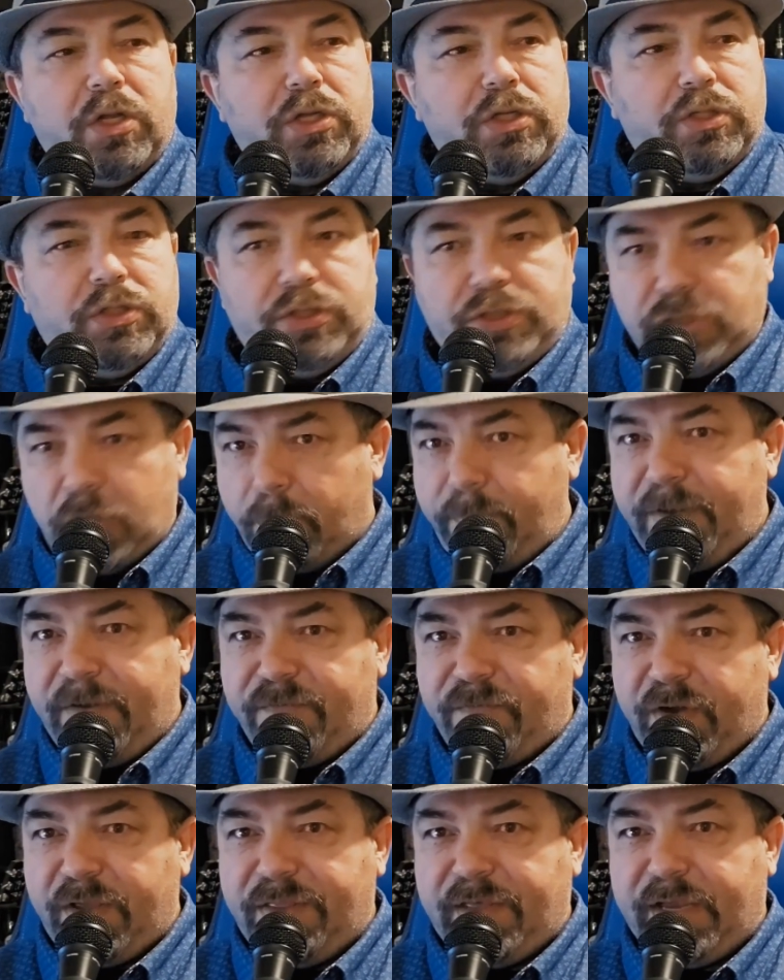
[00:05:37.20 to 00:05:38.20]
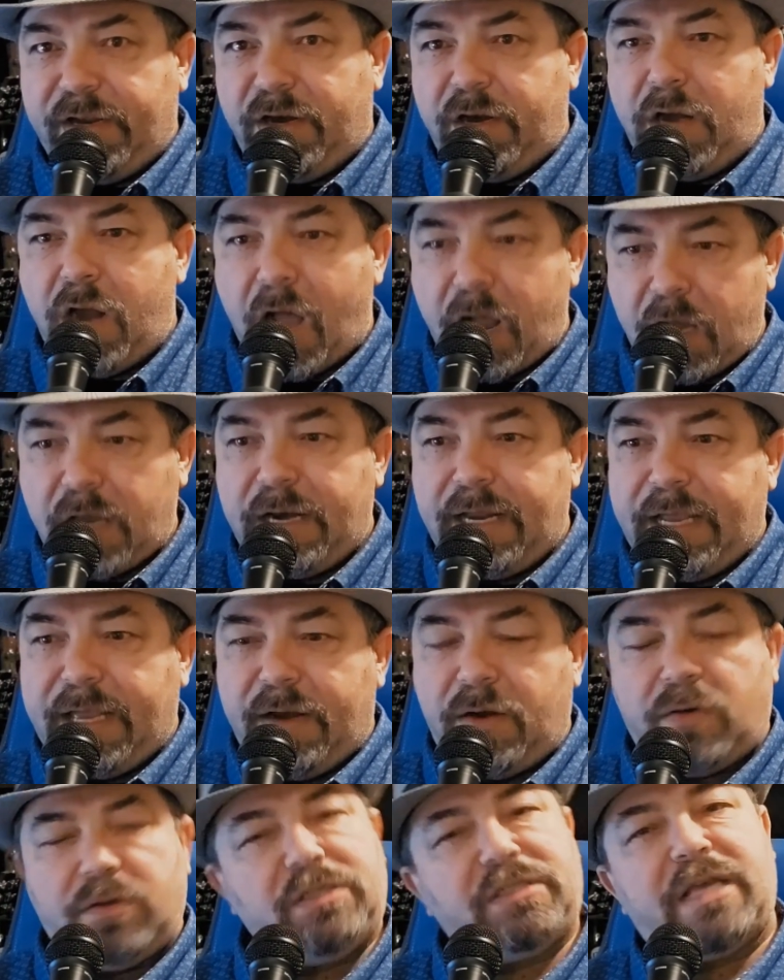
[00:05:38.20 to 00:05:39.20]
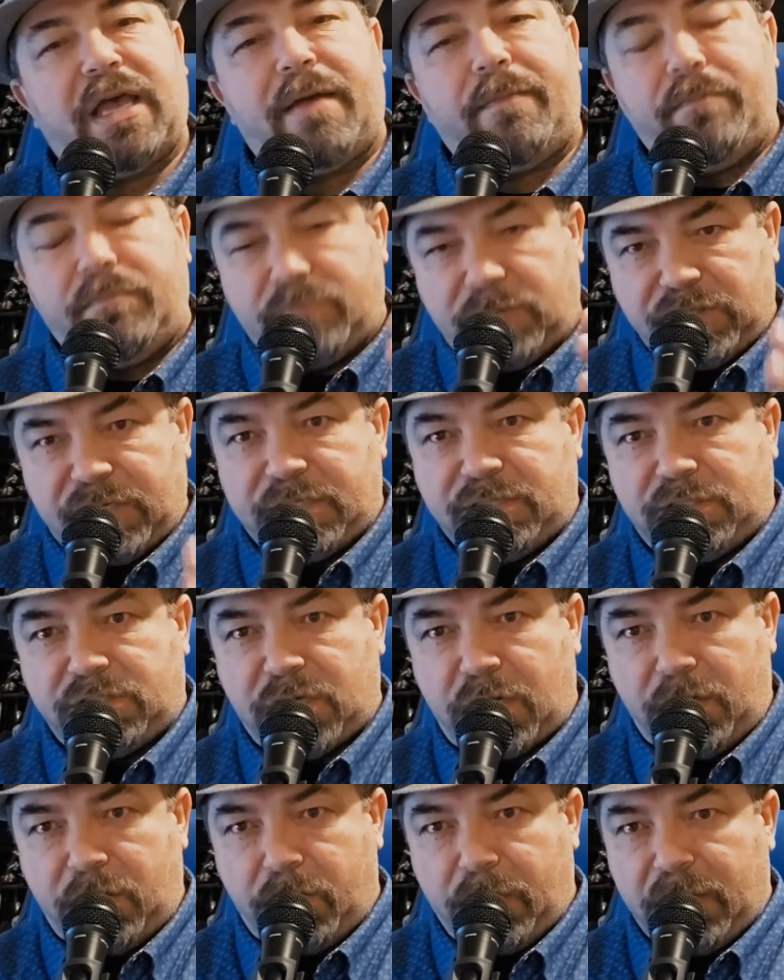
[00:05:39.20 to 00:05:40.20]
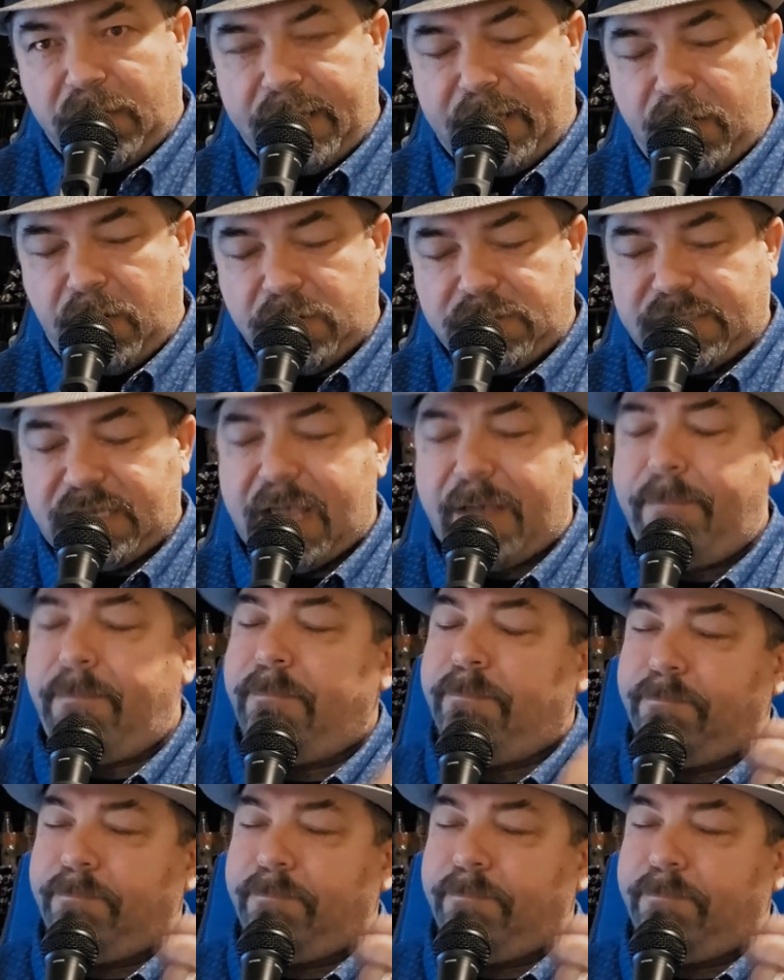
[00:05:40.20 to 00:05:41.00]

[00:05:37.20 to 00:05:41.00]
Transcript: don't be afraid that you're not going to get OSAP. Chances are you will get OSAP,